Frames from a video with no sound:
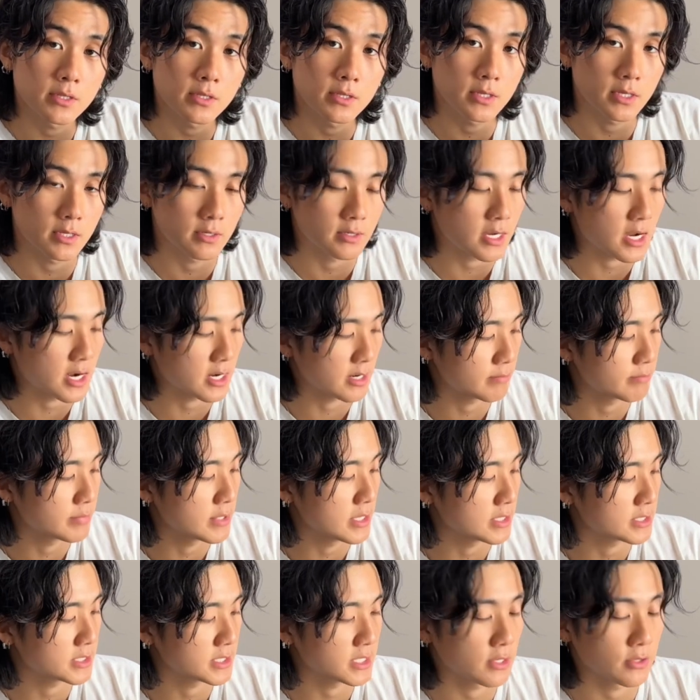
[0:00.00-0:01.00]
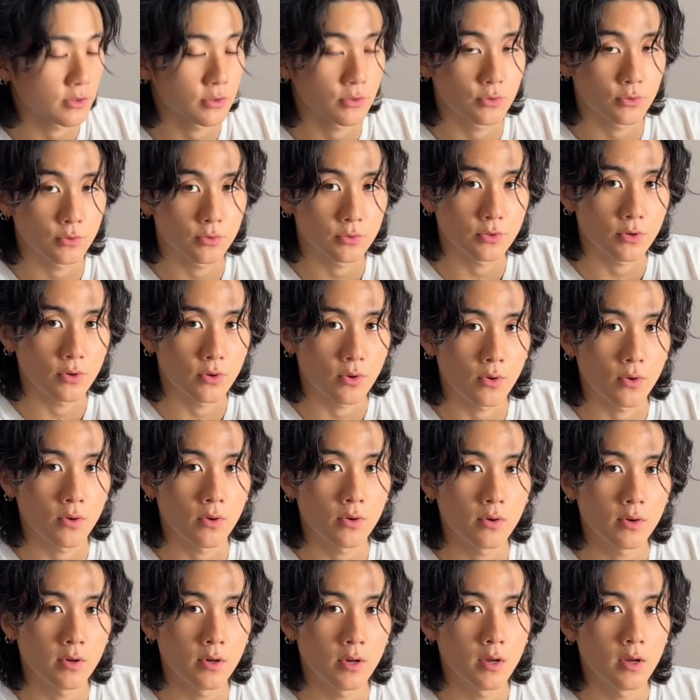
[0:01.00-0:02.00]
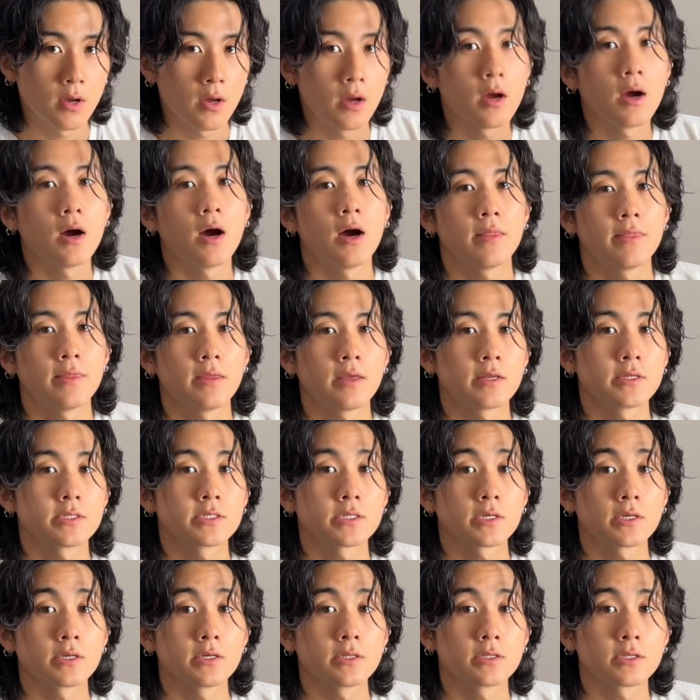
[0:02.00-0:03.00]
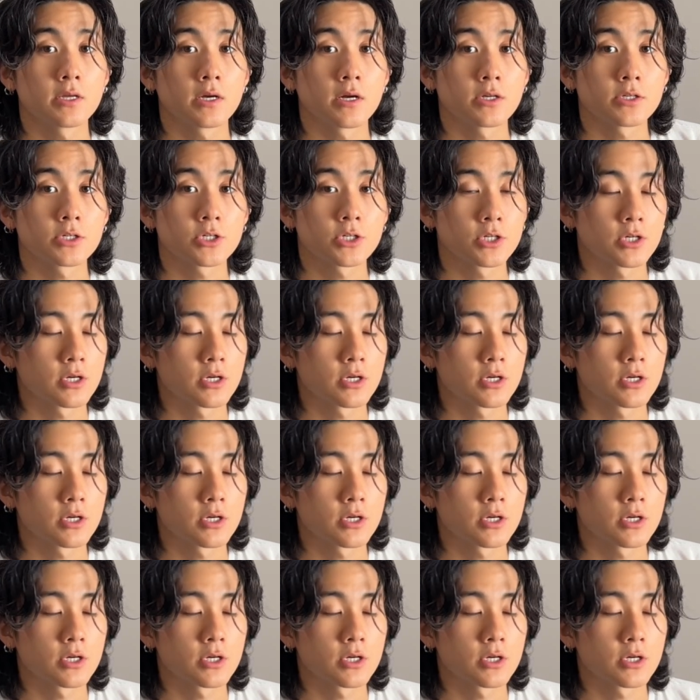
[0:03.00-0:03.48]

It kind of peeks out through the hole. I think it's a good touch.